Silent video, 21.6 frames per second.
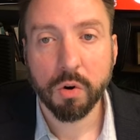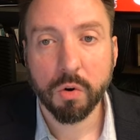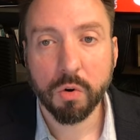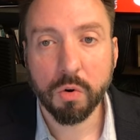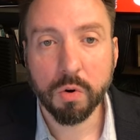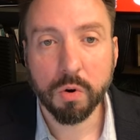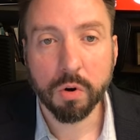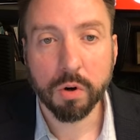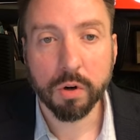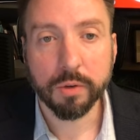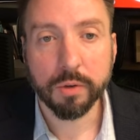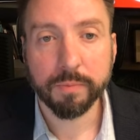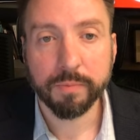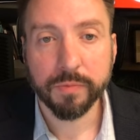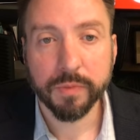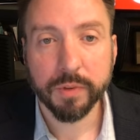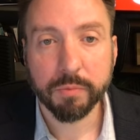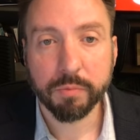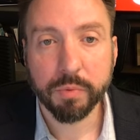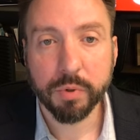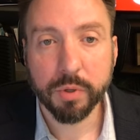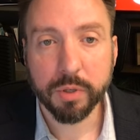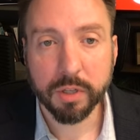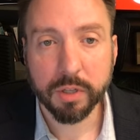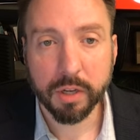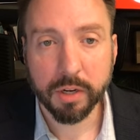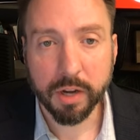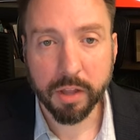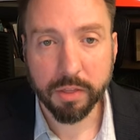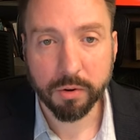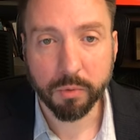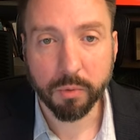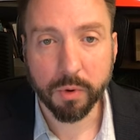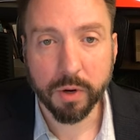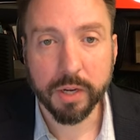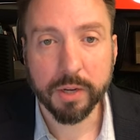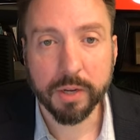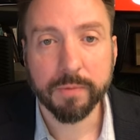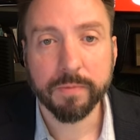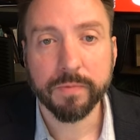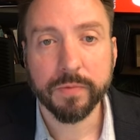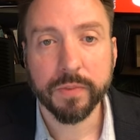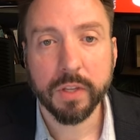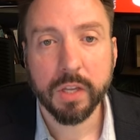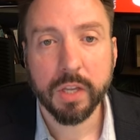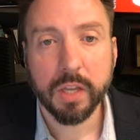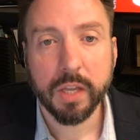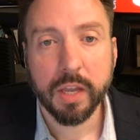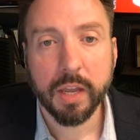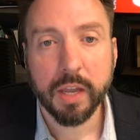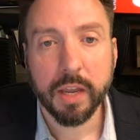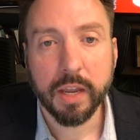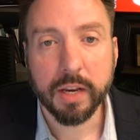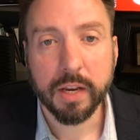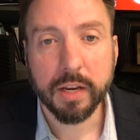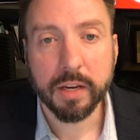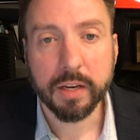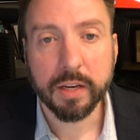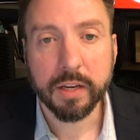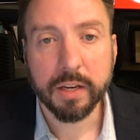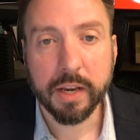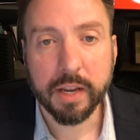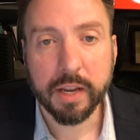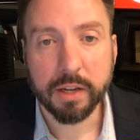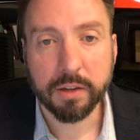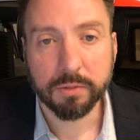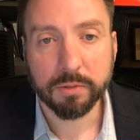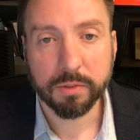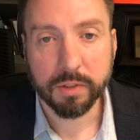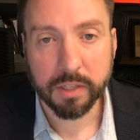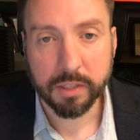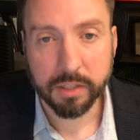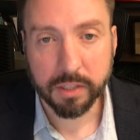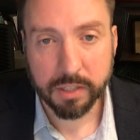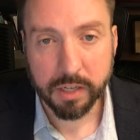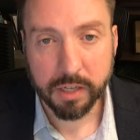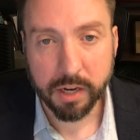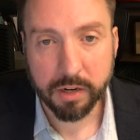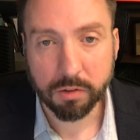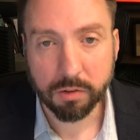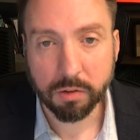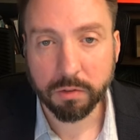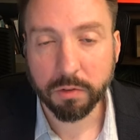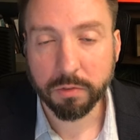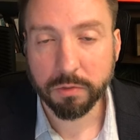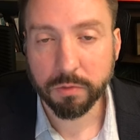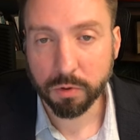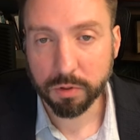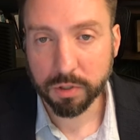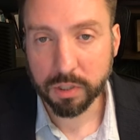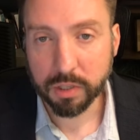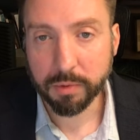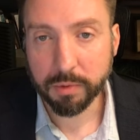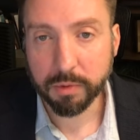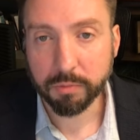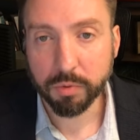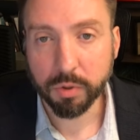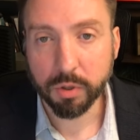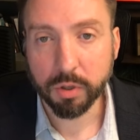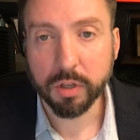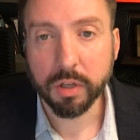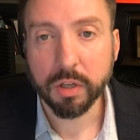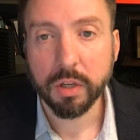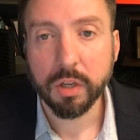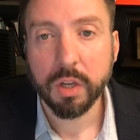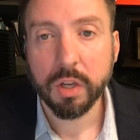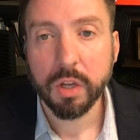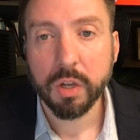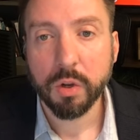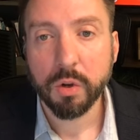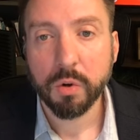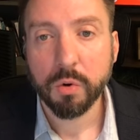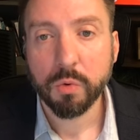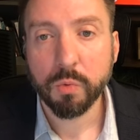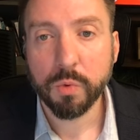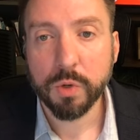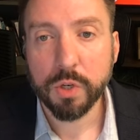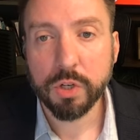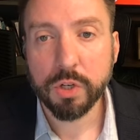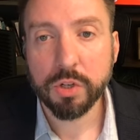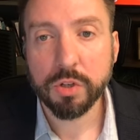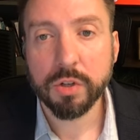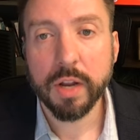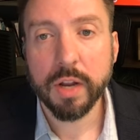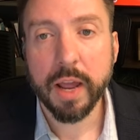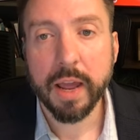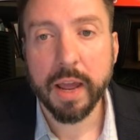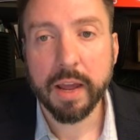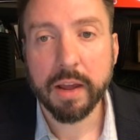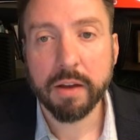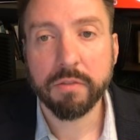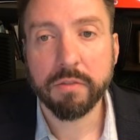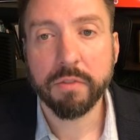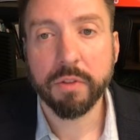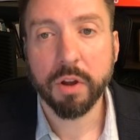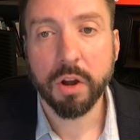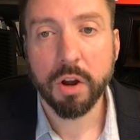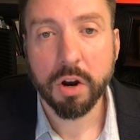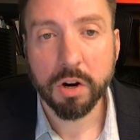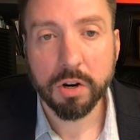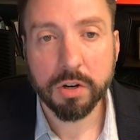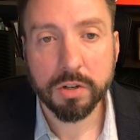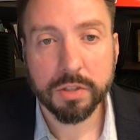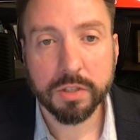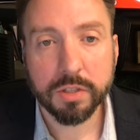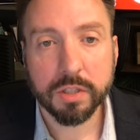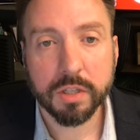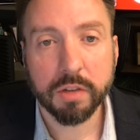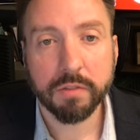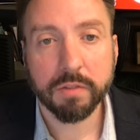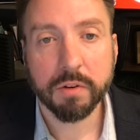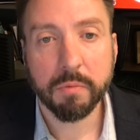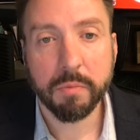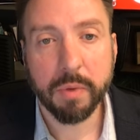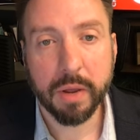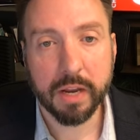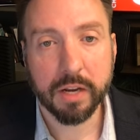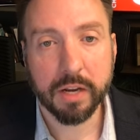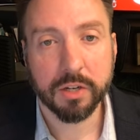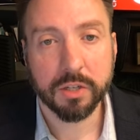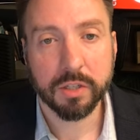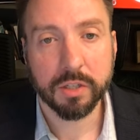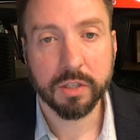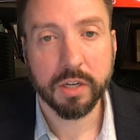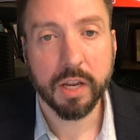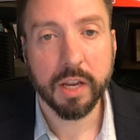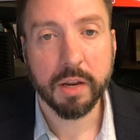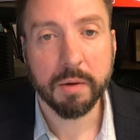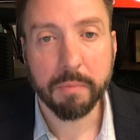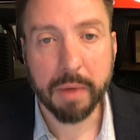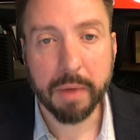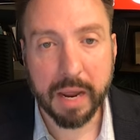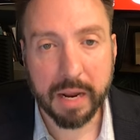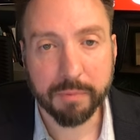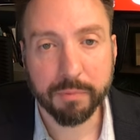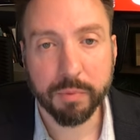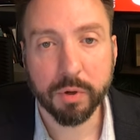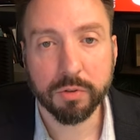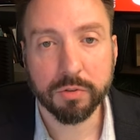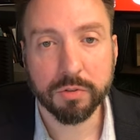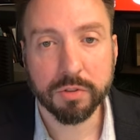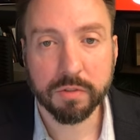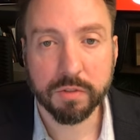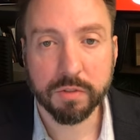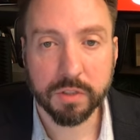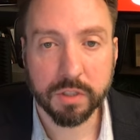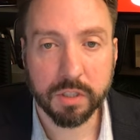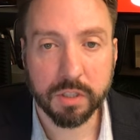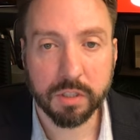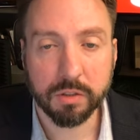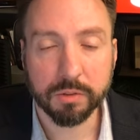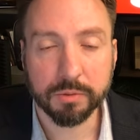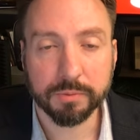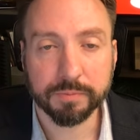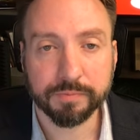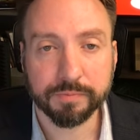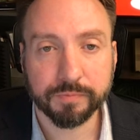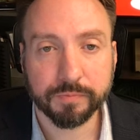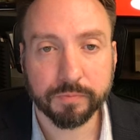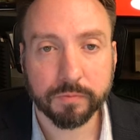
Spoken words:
or put another way, and now in the title of a forthcoming book, we should have the hearts of compassion and backbones of steel.